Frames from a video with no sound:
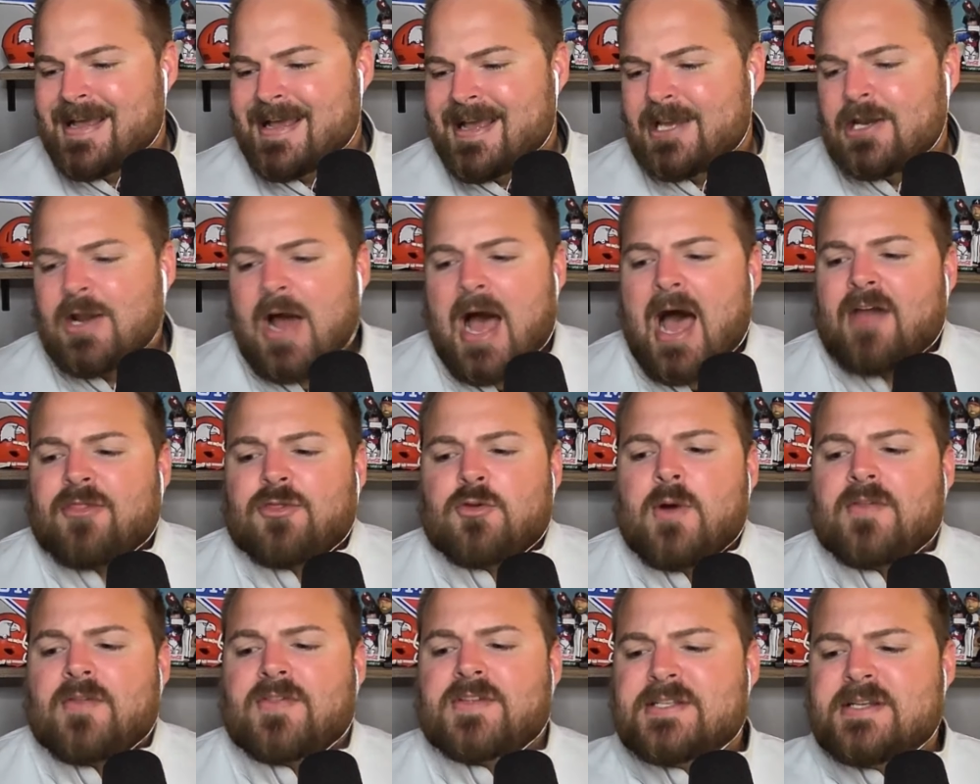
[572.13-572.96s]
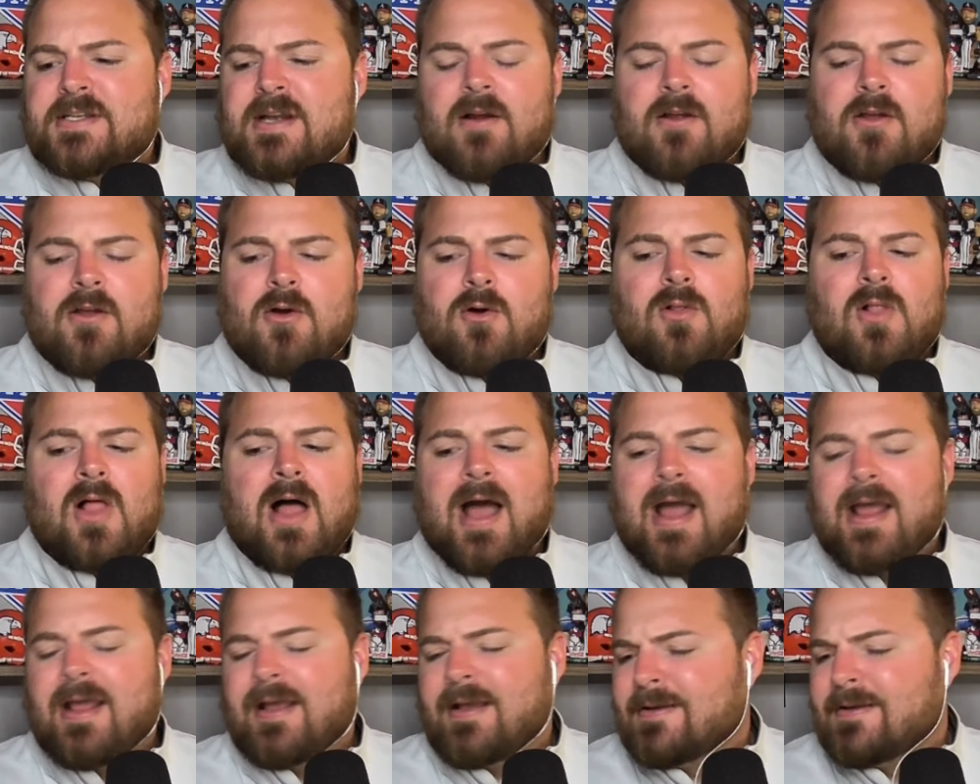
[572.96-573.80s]
You know, I threw out the scenario
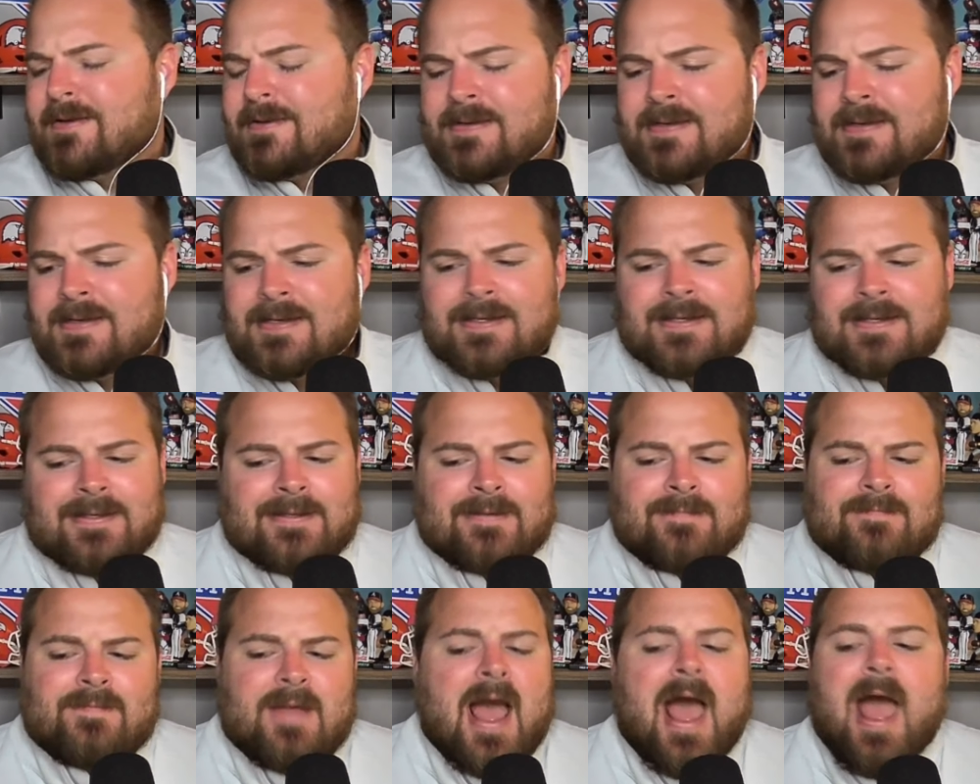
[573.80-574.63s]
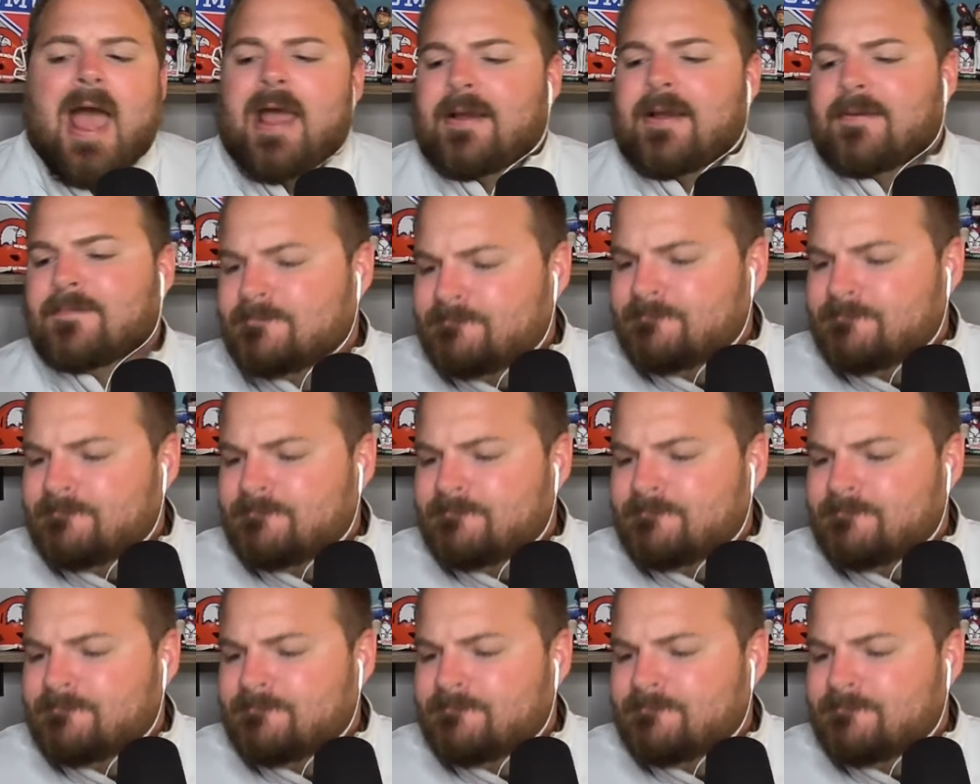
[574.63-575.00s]
like, hey,